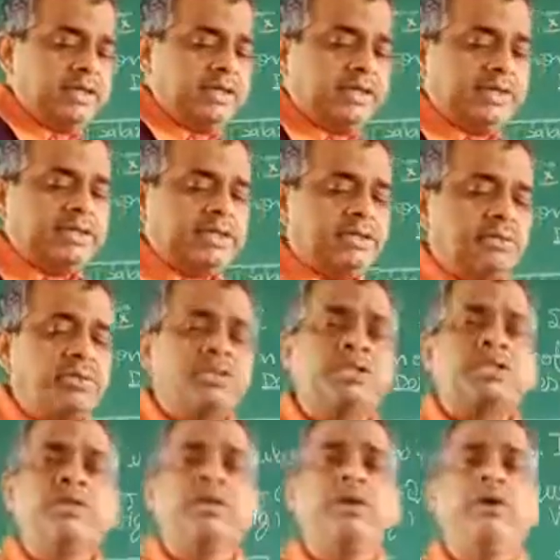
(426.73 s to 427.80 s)
is used
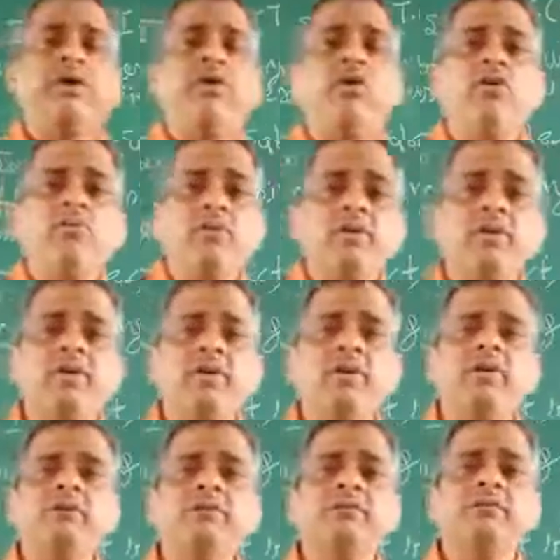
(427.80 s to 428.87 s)
along with the
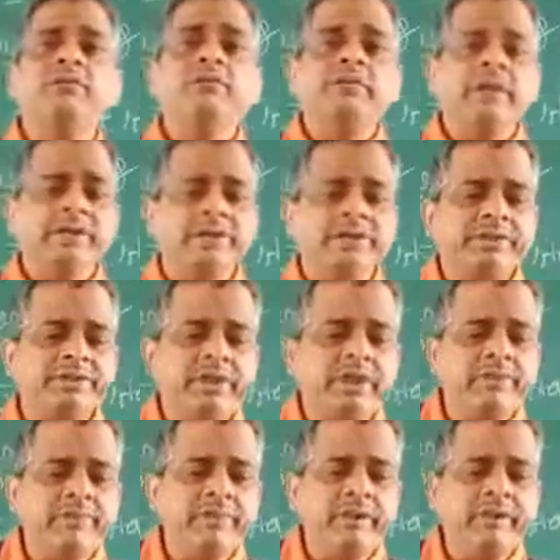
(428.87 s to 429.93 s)
select
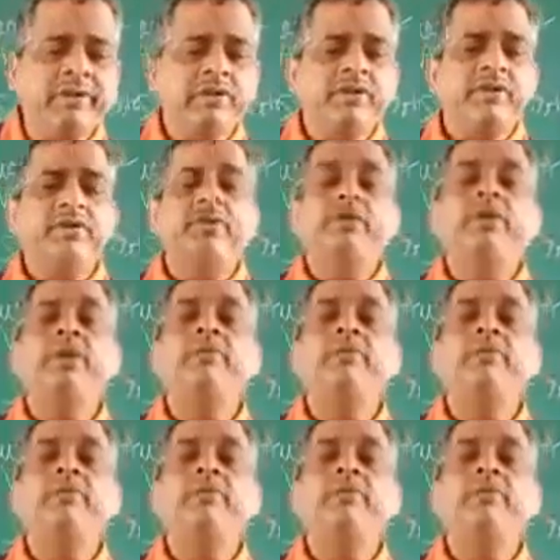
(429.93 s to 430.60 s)
statement when